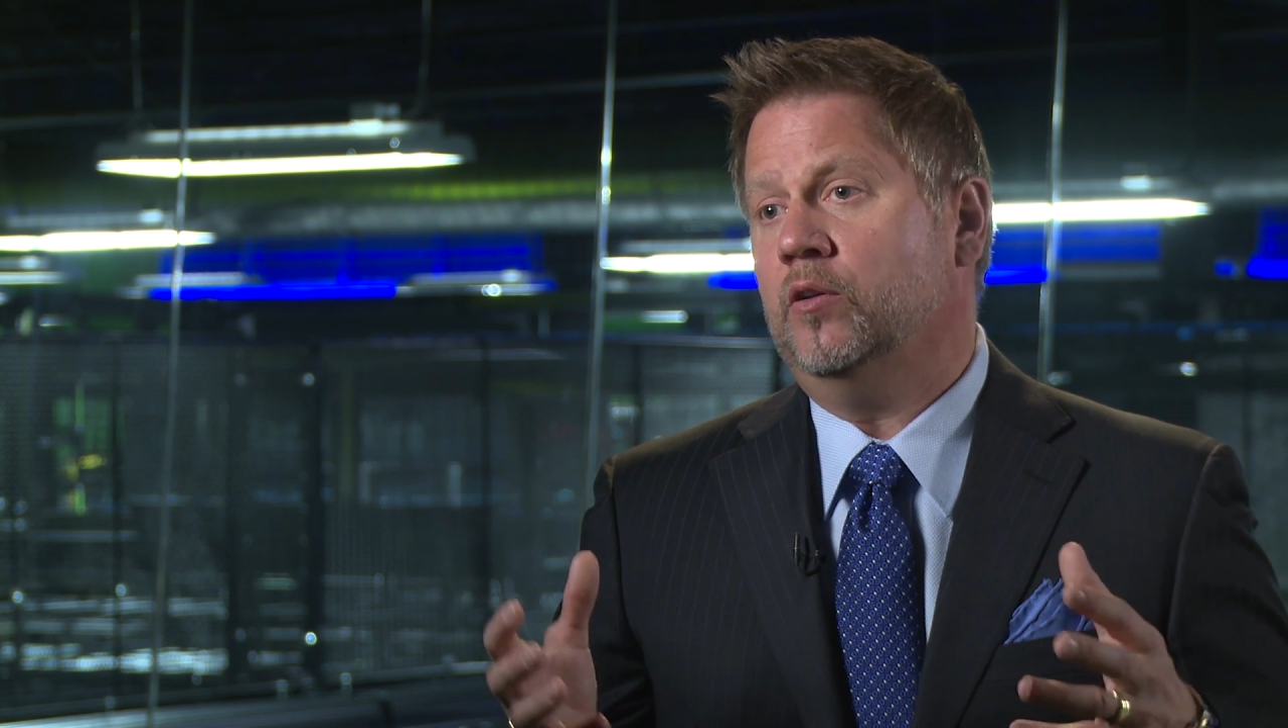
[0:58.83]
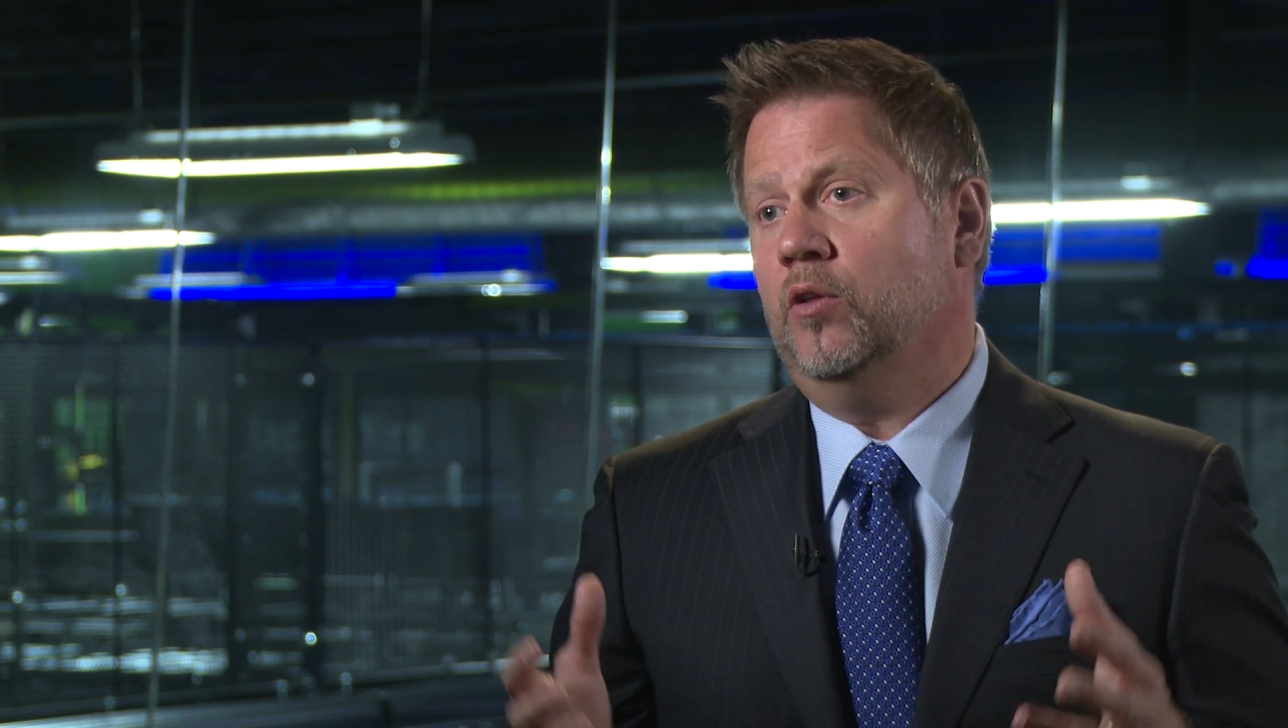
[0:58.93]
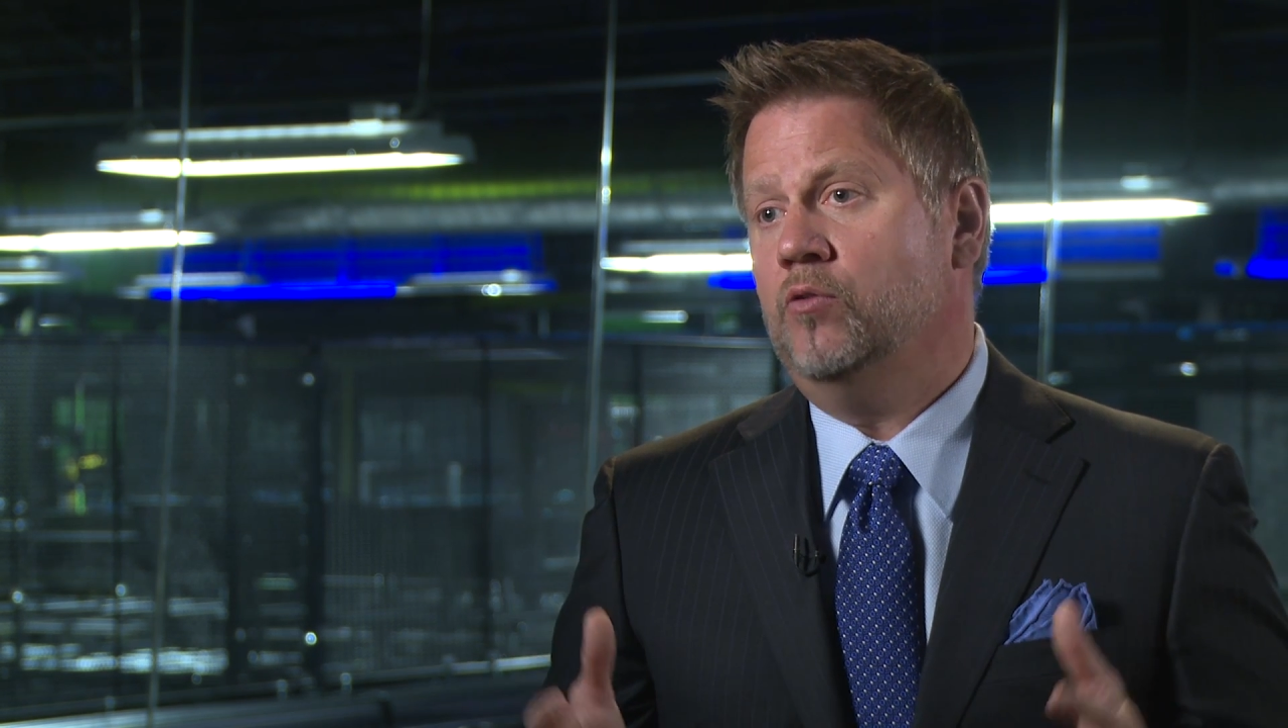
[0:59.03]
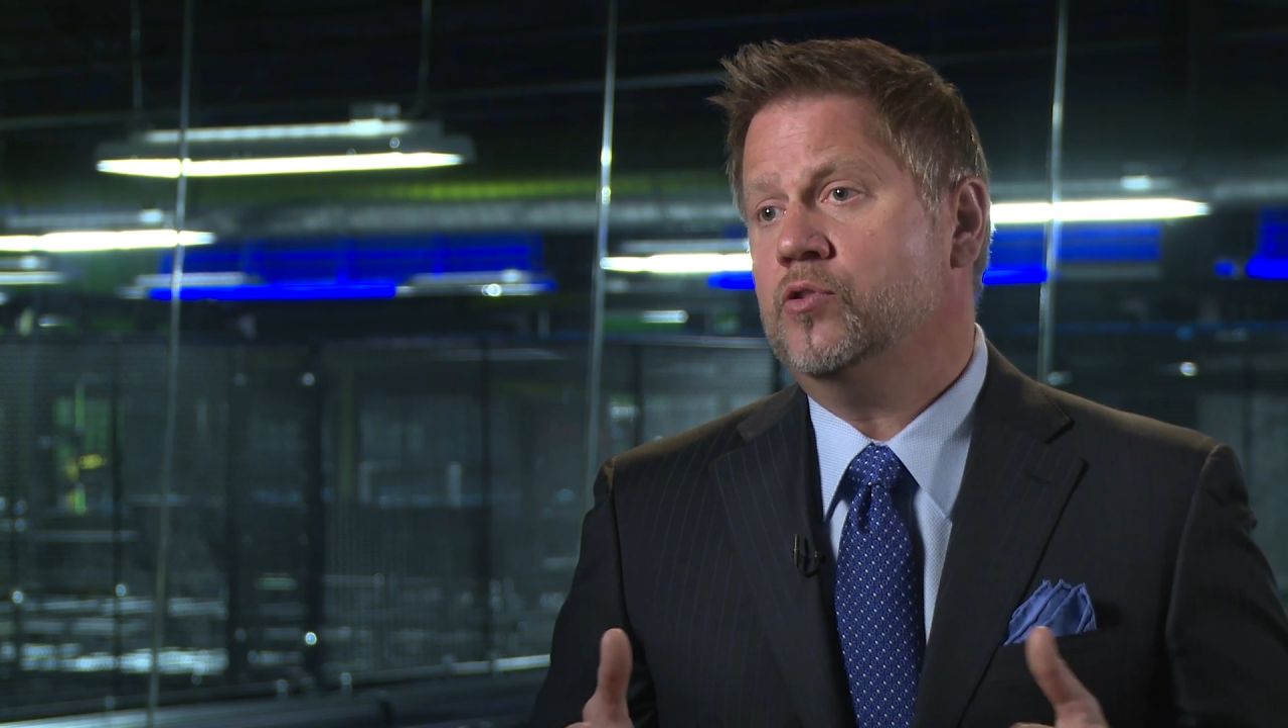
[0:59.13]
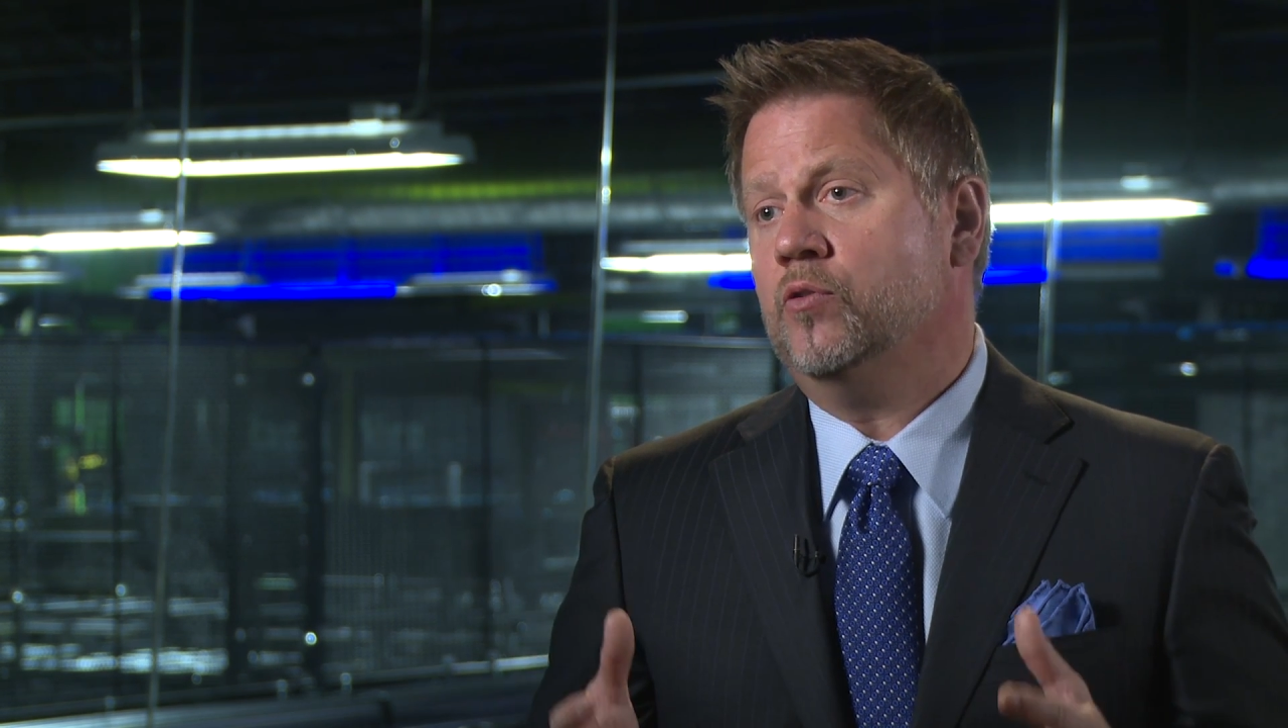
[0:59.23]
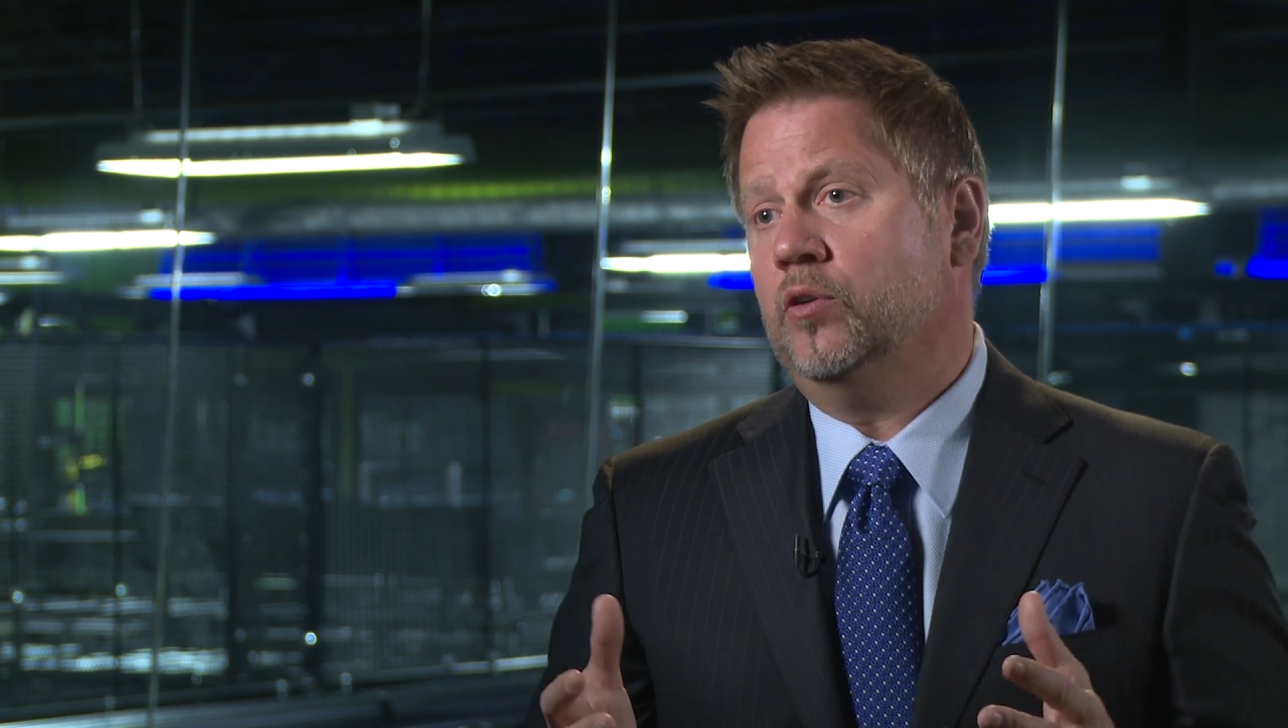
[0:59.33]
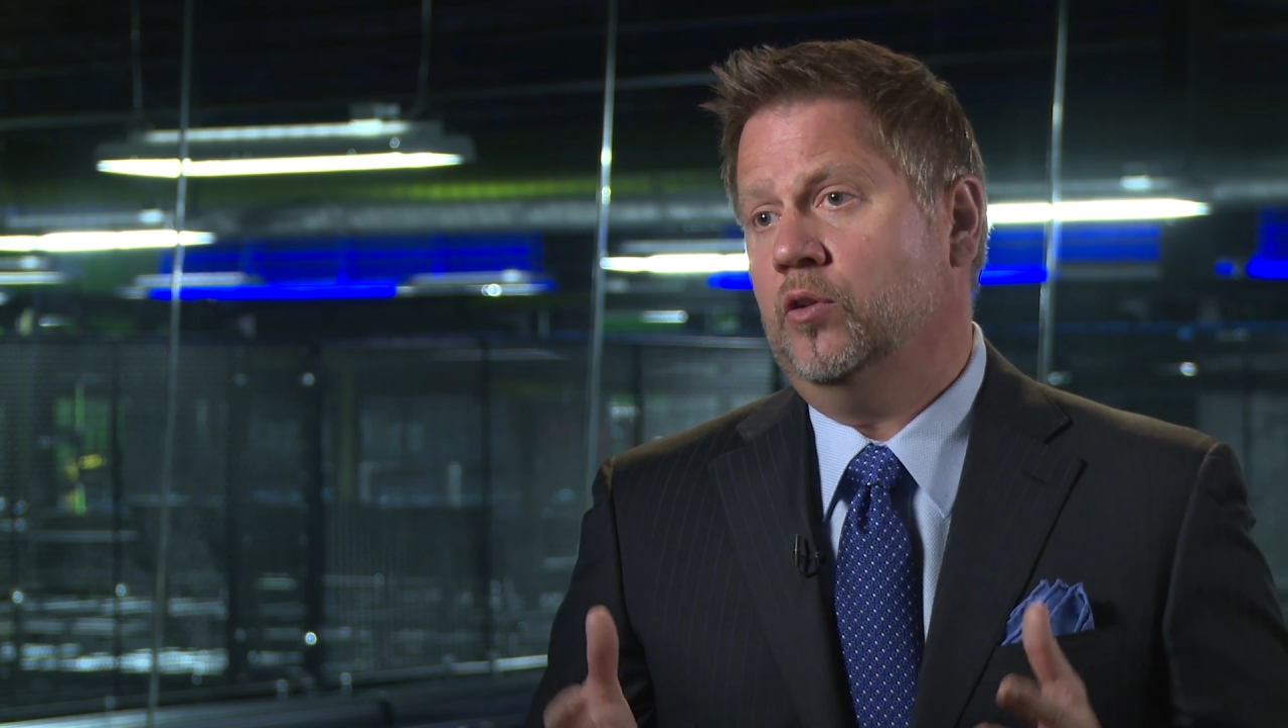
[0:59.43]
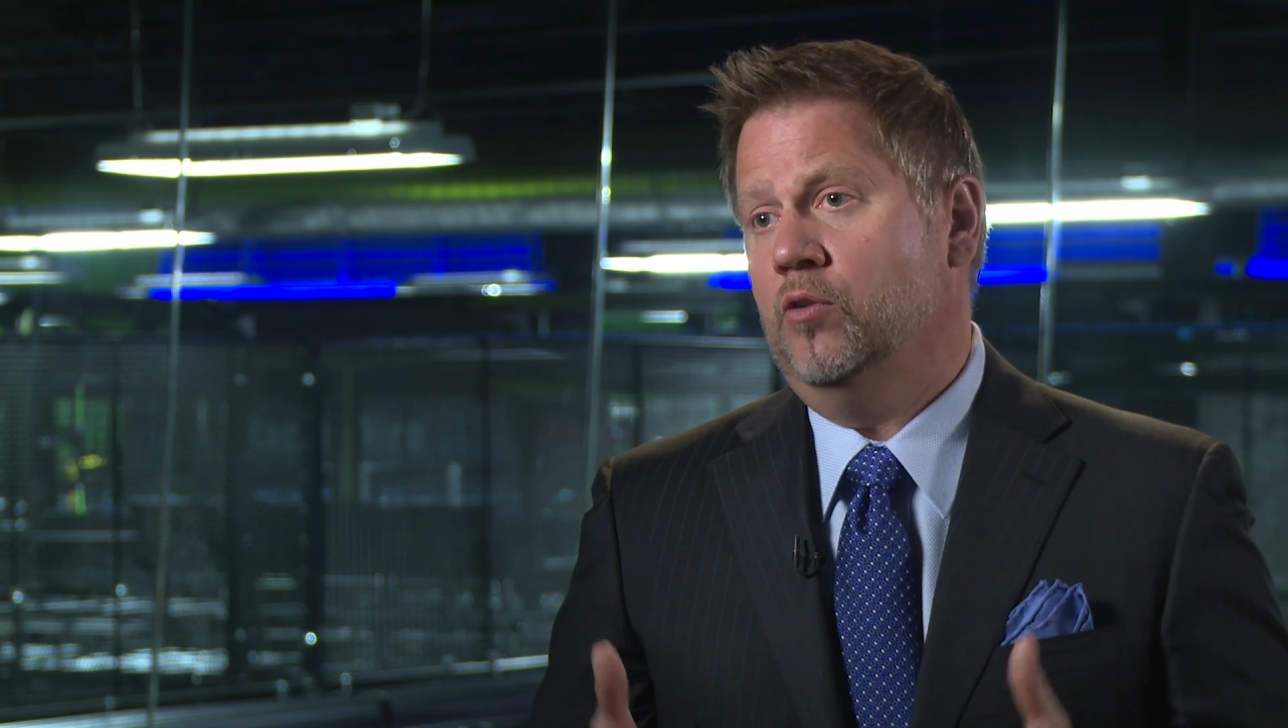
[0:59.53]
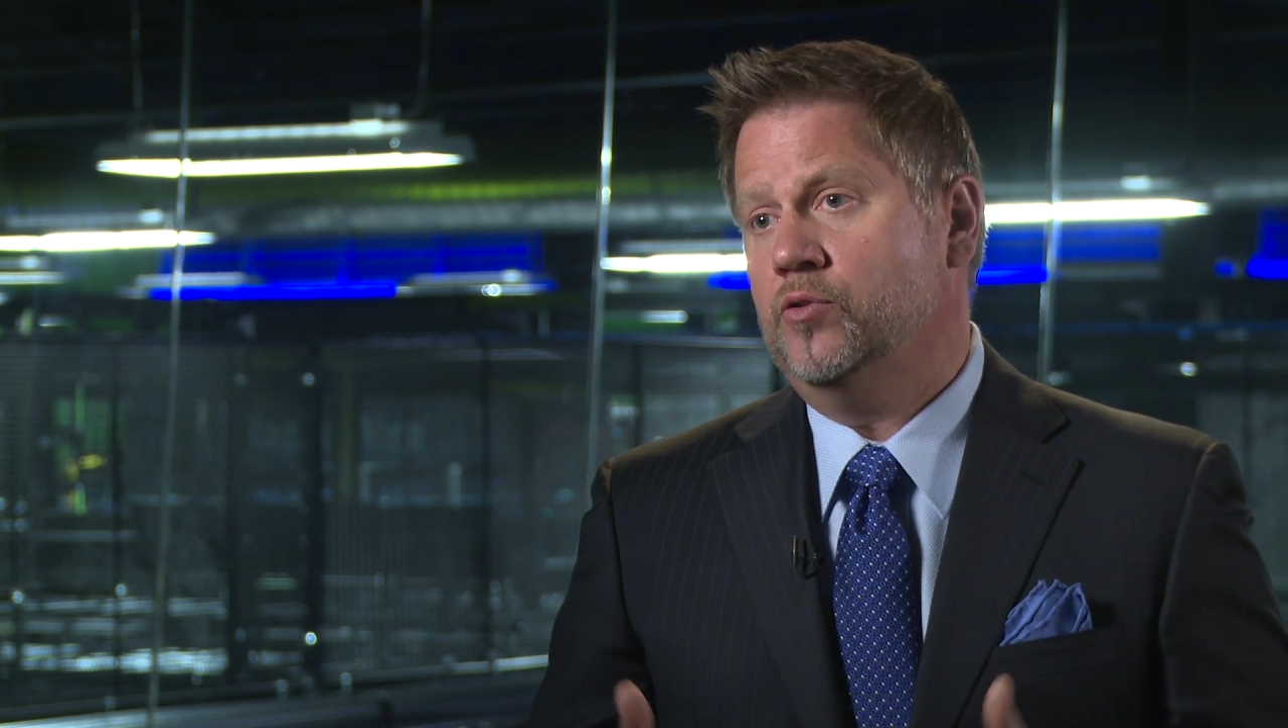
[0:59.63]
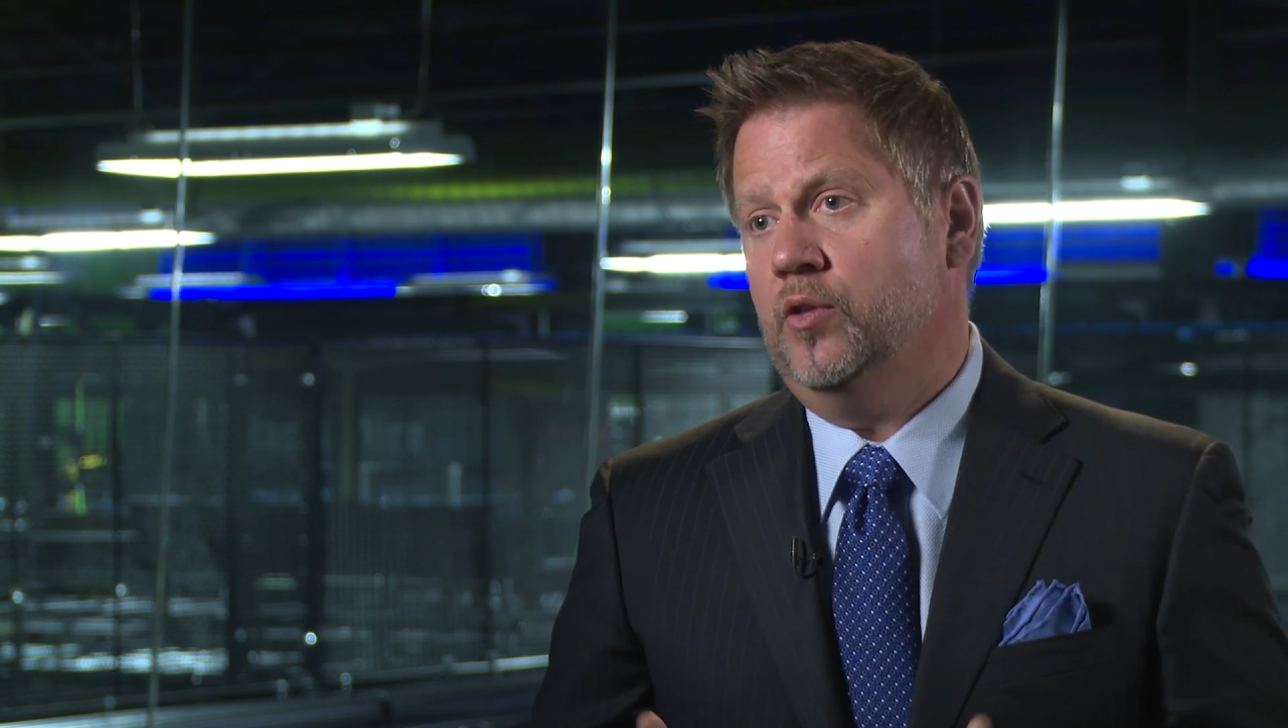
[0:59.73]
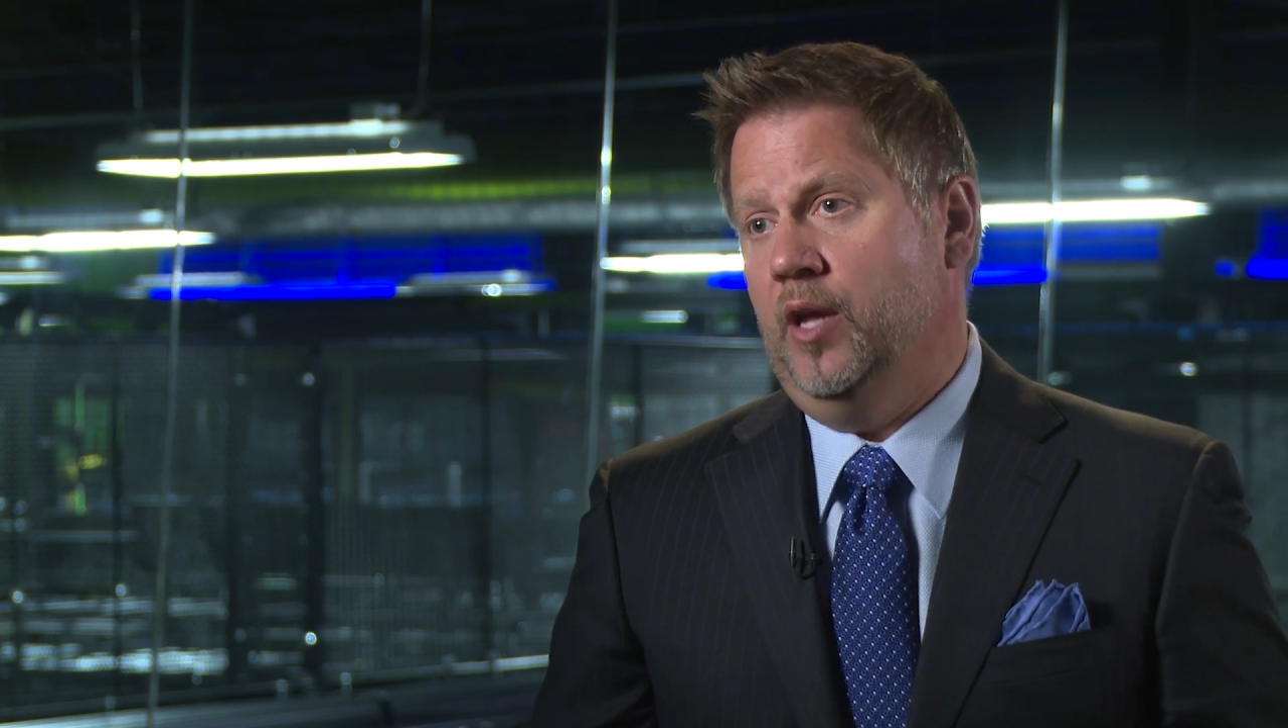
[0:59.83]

closer and closer to